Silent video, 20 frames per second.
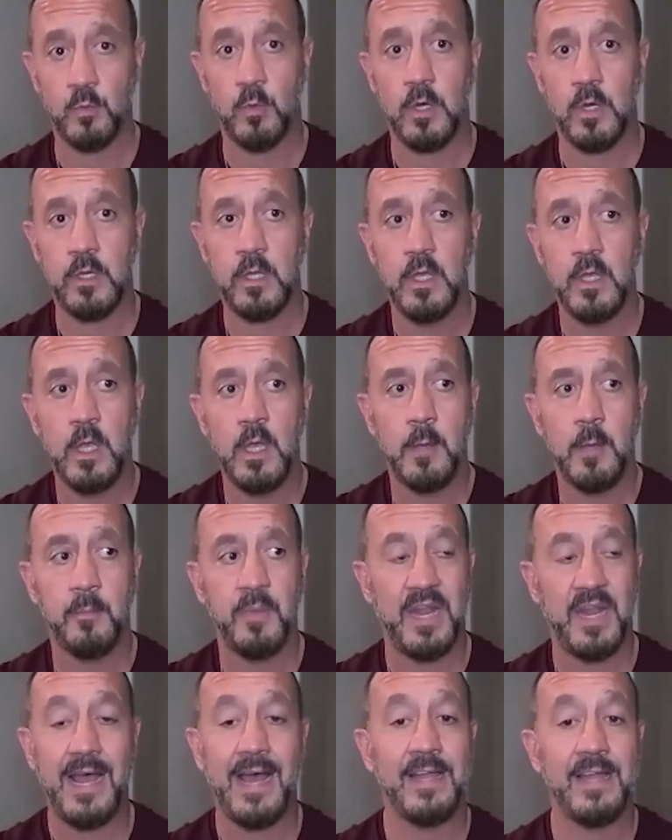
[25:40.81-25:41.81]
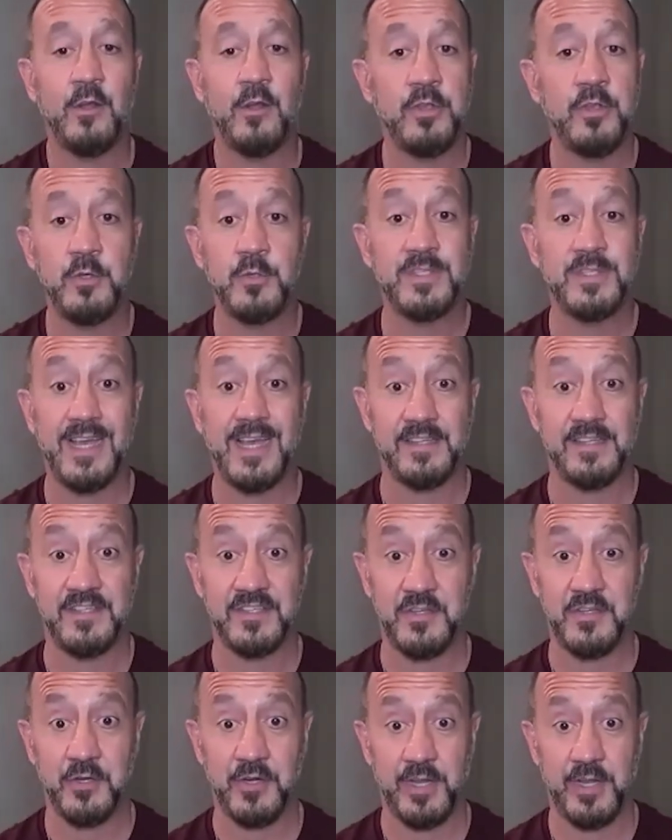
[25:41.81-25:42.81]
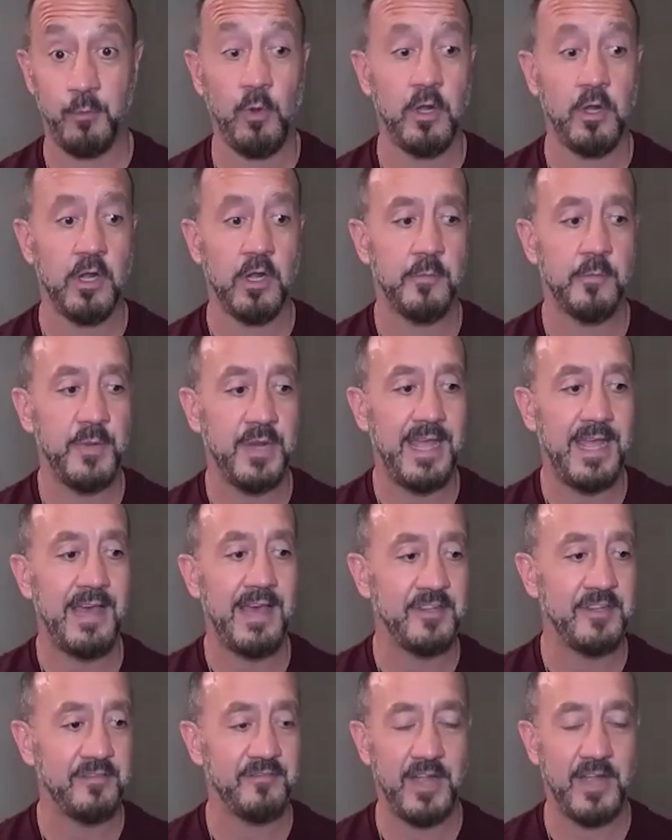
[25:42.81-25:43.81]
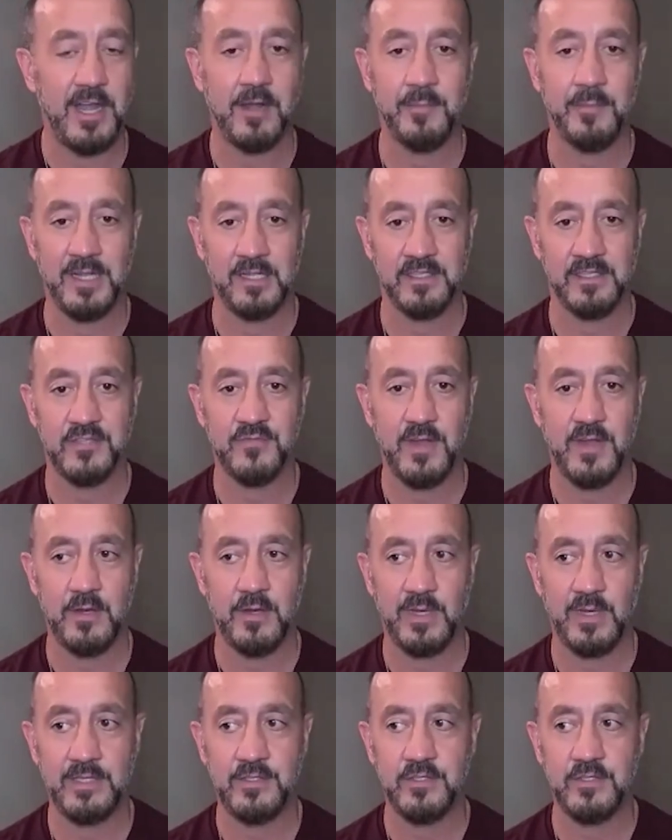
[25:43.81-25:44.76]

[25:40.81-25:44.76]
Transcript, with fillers: one, but I don't use that as a dirty word. But I have an environmentalist friend who I